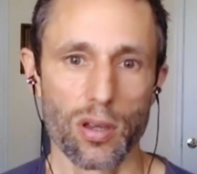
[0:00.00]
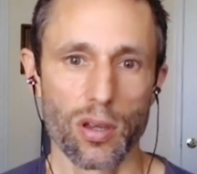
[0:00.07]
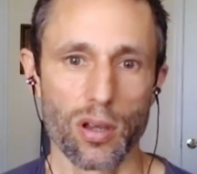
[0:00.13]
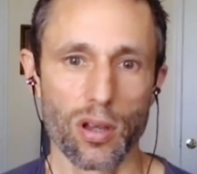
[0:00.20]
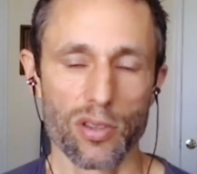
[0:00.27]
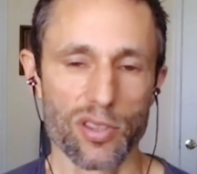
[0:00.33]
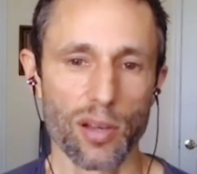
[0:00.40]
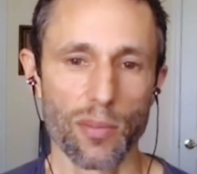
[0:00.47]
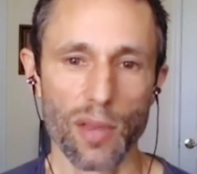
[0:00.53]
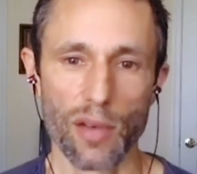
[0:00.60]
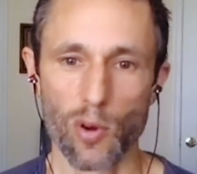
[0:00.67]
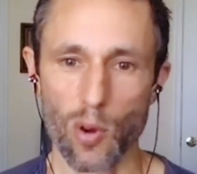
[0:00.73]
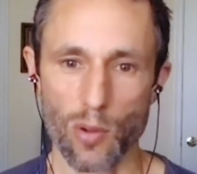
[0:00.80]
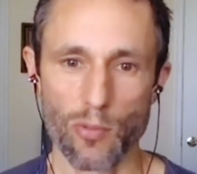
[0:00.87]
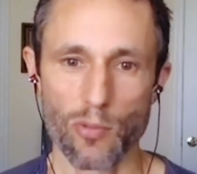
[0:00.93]
on some
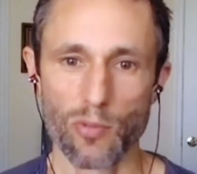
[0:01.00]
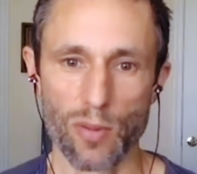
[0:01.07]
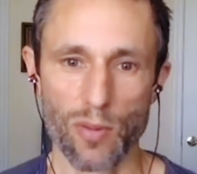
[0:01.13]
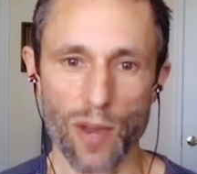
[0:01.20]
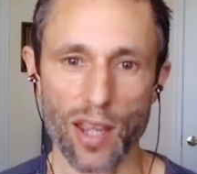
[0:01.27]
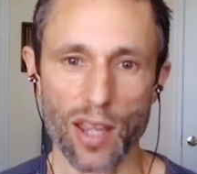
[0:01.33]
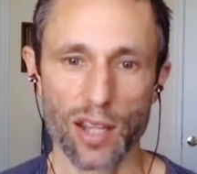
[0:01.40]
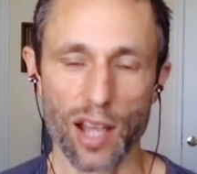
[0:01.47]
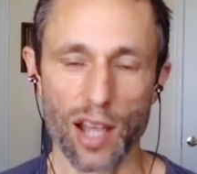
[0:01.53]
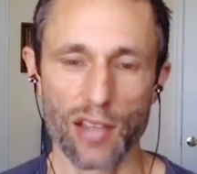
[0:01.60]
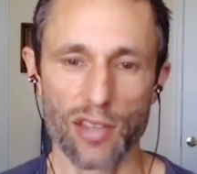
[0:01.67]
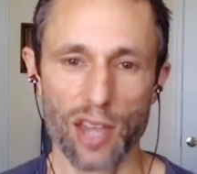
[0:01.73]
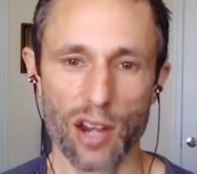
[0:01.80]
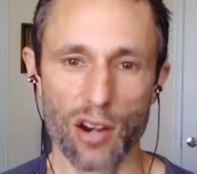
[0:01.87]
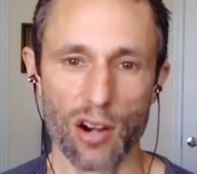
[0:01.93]
level, we, we recognize
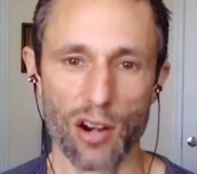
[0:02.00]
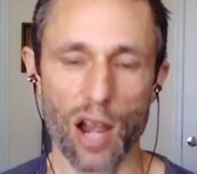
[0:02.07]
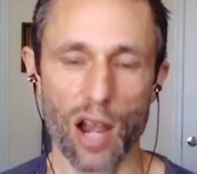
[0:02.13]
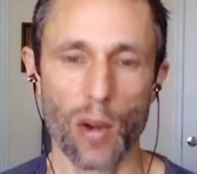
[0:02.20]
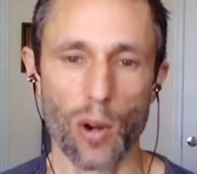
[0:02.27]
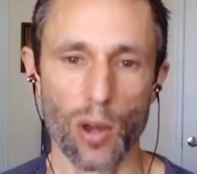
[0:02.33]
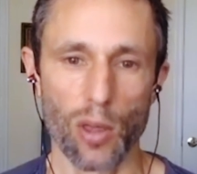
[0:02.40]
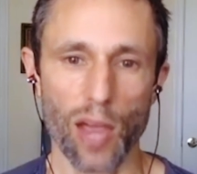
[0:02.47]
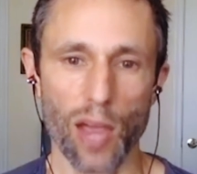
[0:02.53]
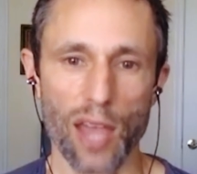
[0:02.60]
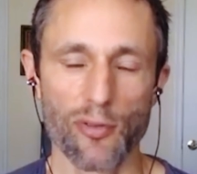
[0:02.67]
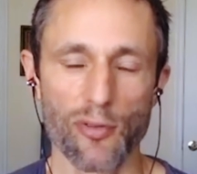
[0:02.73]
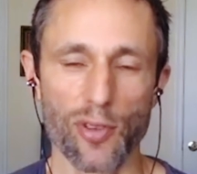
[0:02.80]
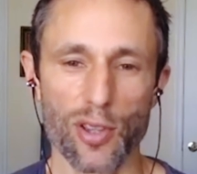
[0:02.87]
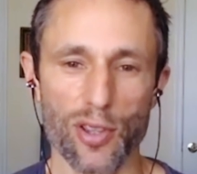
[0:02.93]
that our, our
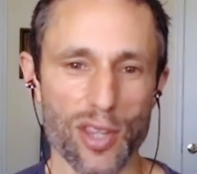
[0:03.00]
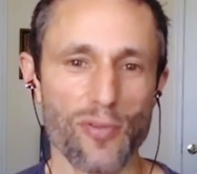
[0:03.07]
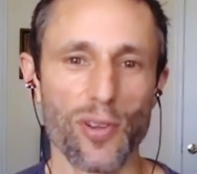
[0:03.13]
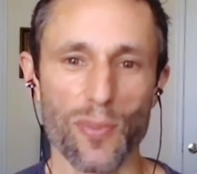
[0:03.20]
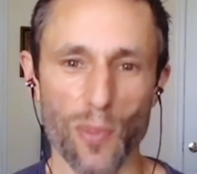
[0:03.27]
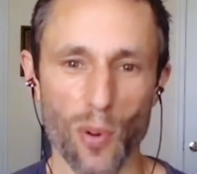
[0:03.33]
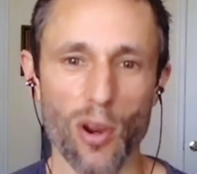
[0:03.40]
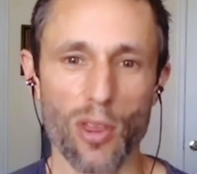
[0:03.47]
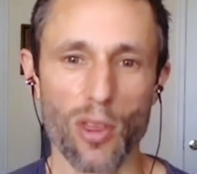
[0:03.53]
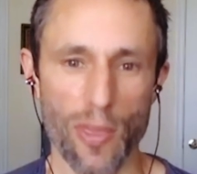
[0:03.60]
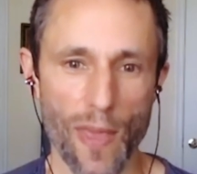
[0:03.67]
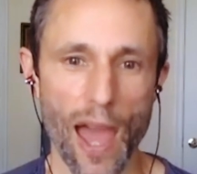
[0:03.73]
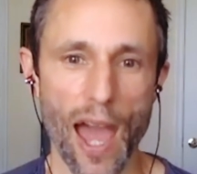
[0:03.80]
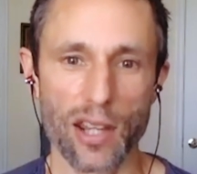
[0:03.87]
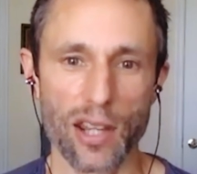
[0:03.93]
life is even more than
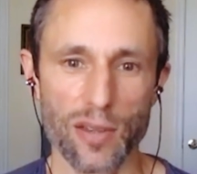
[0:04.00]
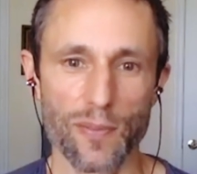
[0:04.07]
that.